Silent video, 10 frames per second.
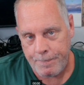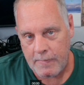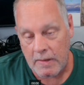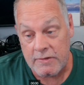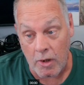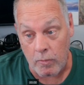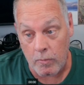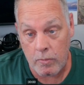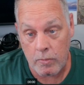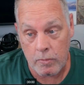So,
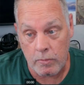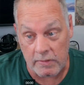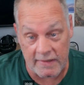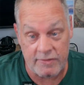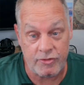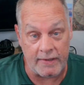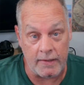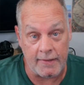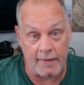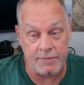Liz Cheney
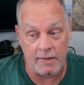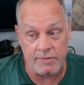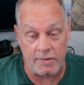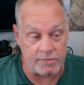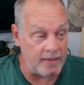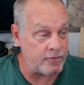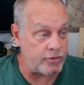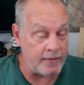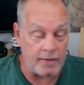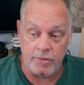comes out and says, Dick
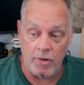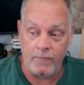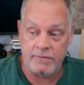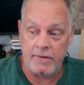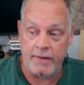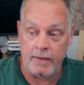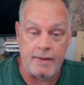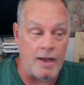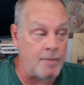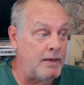Cheney's all on the side of
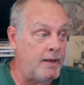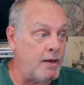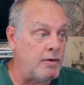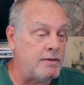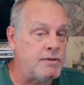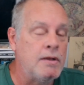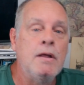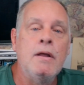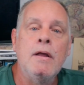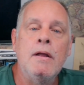Kamala Harris.
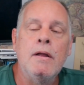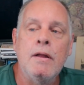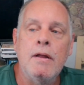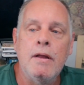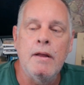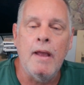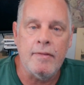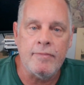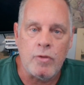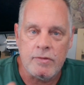And
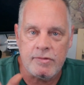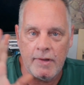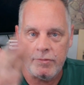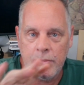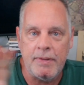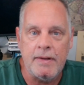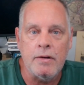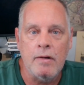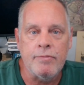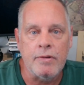of course, that's repeated
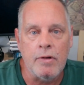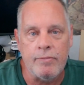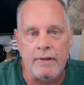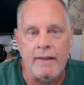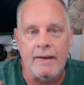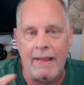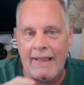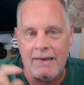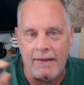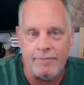over and over again
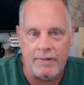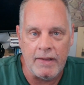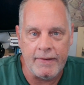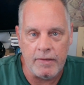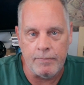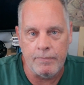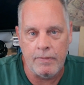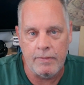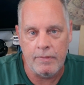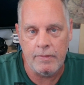ad infinitum
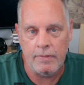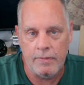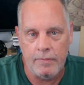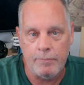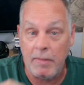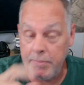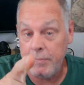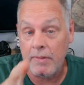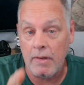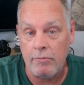by
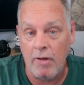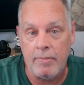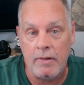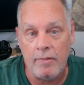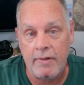people like Robert F.